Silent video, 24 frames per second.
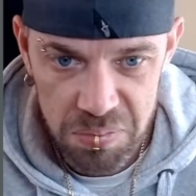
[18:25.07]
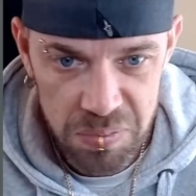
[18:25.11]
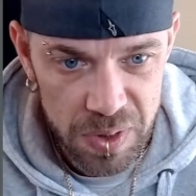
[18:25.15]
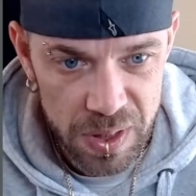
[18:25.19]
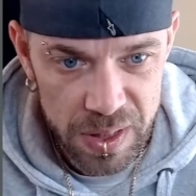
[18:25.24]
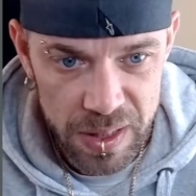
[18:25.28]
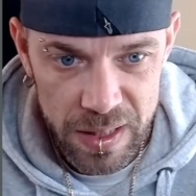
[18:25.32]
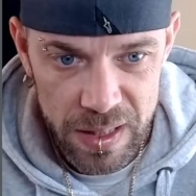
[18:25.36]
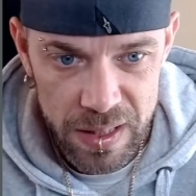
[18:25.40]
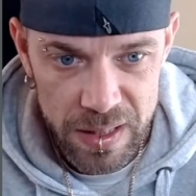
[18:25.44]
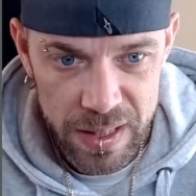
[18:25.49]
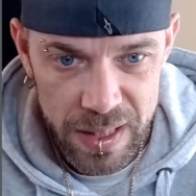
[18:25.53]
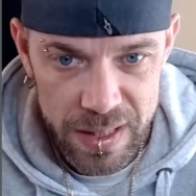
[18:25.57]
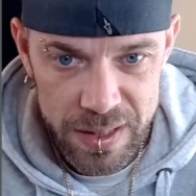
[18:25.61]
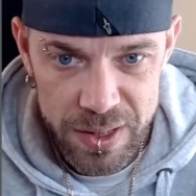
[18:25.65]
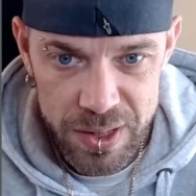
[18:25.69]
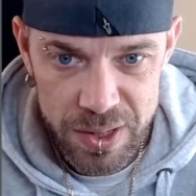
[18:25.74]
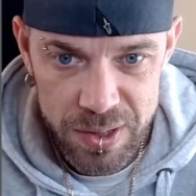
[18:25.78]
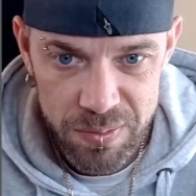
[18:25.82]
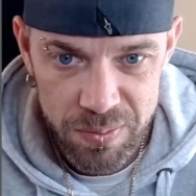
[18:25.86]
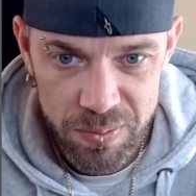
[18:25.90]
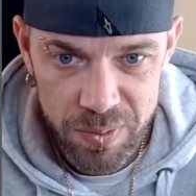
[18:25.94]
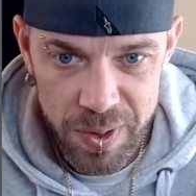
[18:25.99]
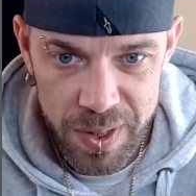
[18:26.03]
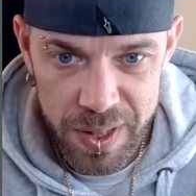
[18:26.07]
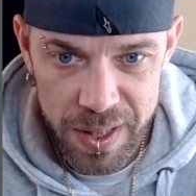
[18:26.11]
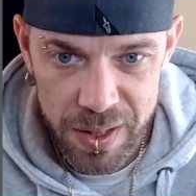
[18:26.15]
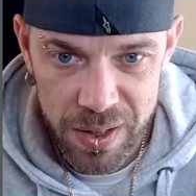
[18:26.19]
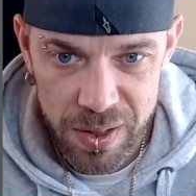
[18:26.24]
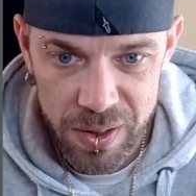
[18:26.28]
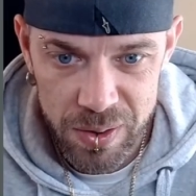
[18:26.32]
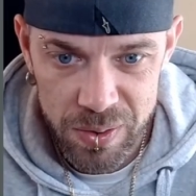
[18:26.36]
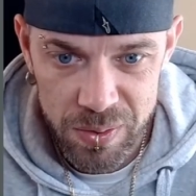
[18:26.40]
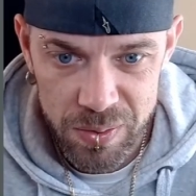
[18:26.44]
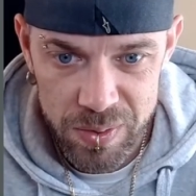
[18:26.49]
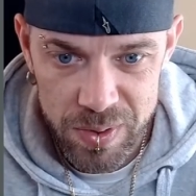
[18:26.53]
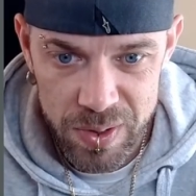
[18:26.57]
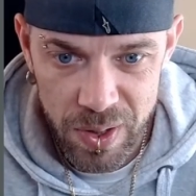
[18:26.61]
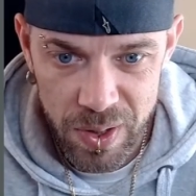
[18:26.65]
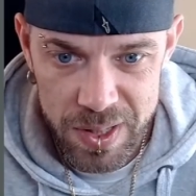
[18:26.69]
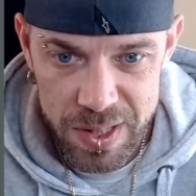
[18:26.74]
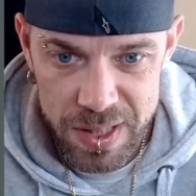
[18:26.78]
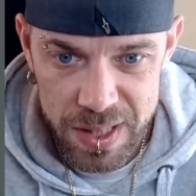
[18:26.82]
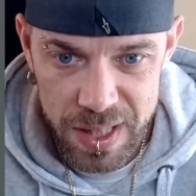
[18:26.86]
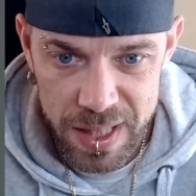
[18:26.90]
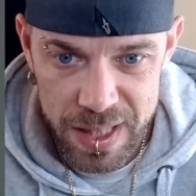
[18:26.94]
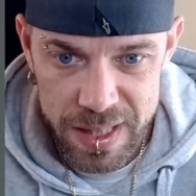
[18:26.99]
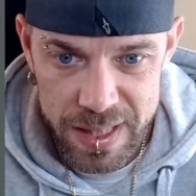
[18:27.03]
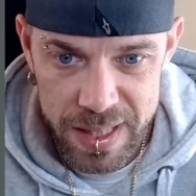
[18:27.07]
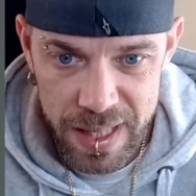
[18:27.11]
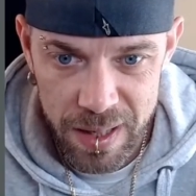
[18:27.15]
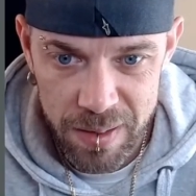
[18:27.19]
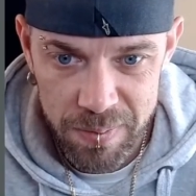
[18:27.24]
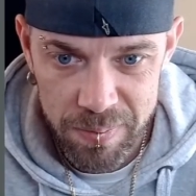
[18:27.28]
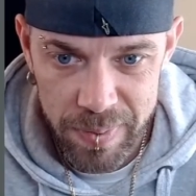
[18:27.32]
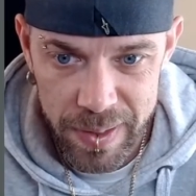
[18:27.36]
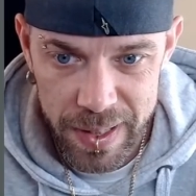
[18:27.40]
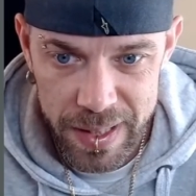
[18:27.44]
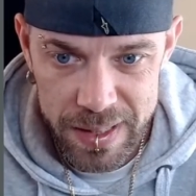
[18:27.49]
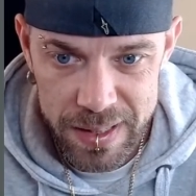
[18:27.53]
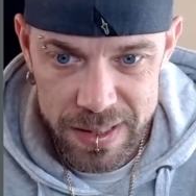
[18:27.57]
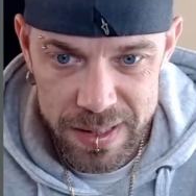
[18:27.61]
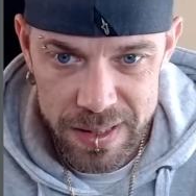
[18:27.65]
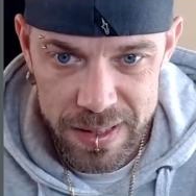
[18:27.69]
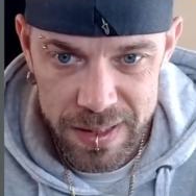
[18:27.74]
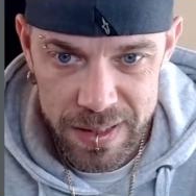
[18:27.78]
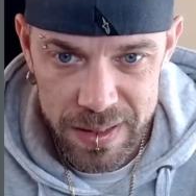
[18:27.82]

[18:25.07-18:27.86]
They're just really cool. Nice detail bits.